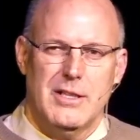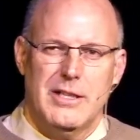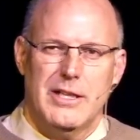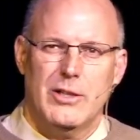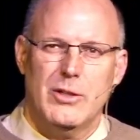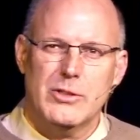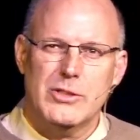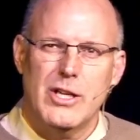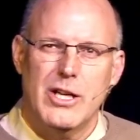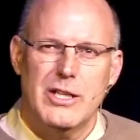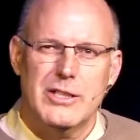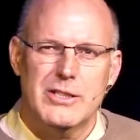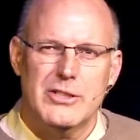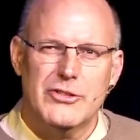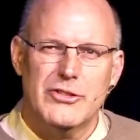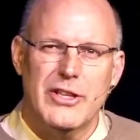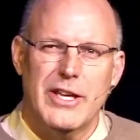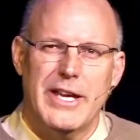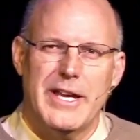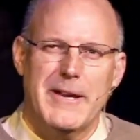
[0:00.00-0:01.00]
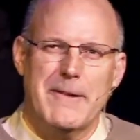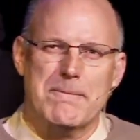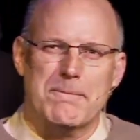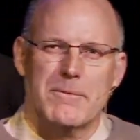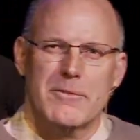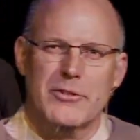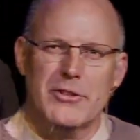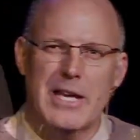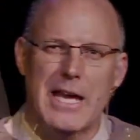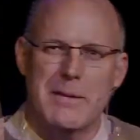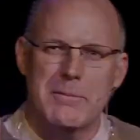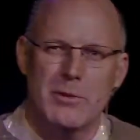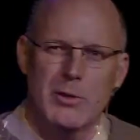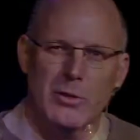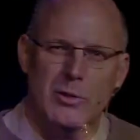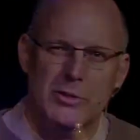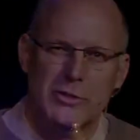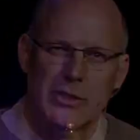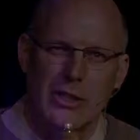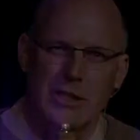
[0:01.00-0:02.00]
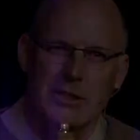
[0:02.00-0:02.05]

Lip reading: He goes on to say, Samuel goes